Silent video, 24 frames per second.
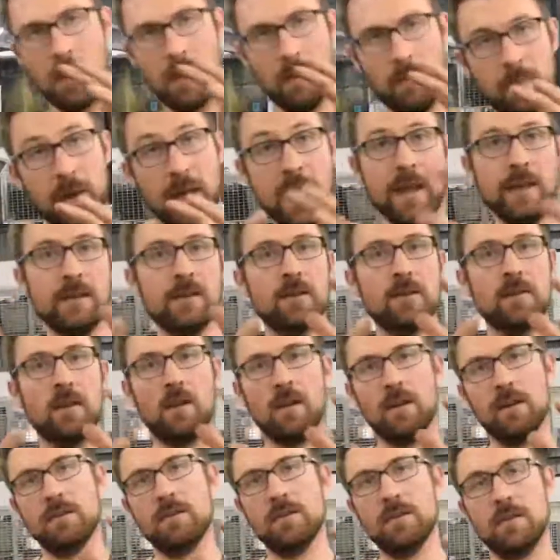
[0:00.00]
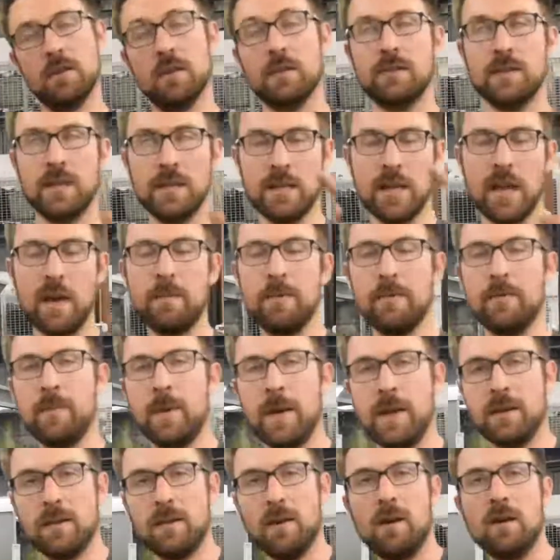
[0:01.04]
paint onto a type of
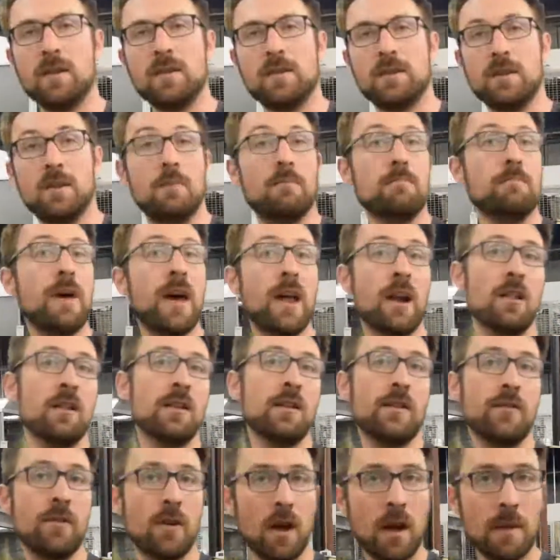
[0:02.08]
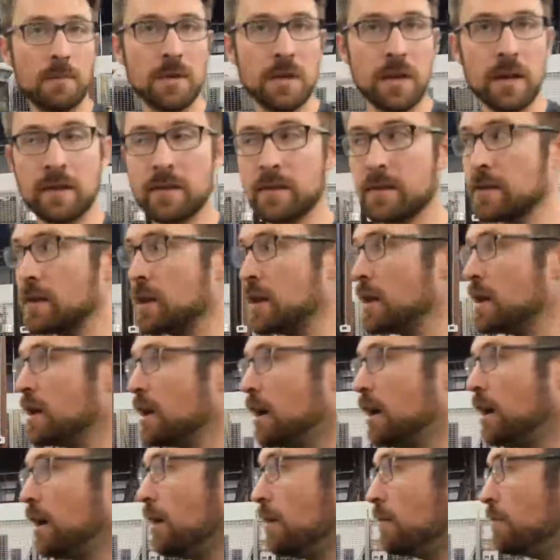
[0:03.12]
paint onto metal and other objects
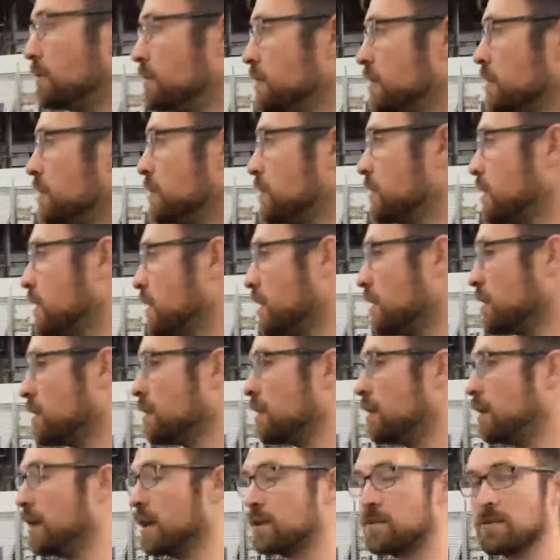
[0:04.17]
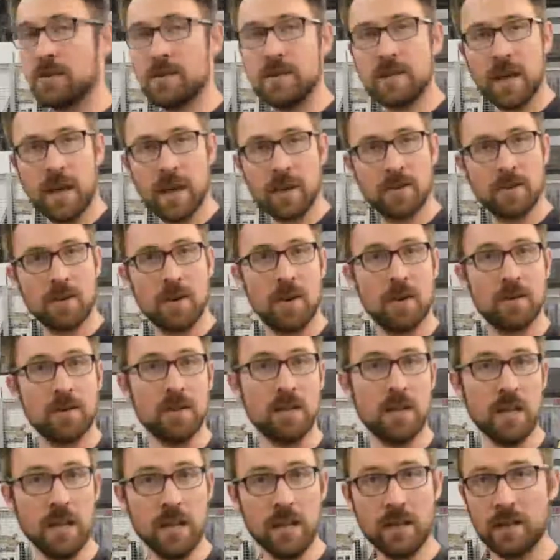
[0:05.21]
using electrostatic charge
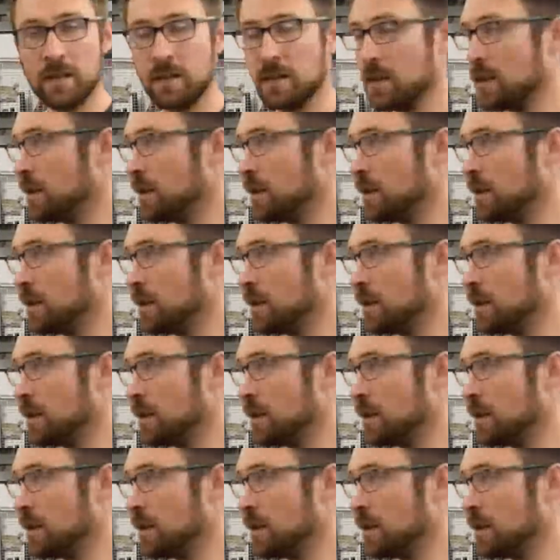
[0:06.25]
and heat.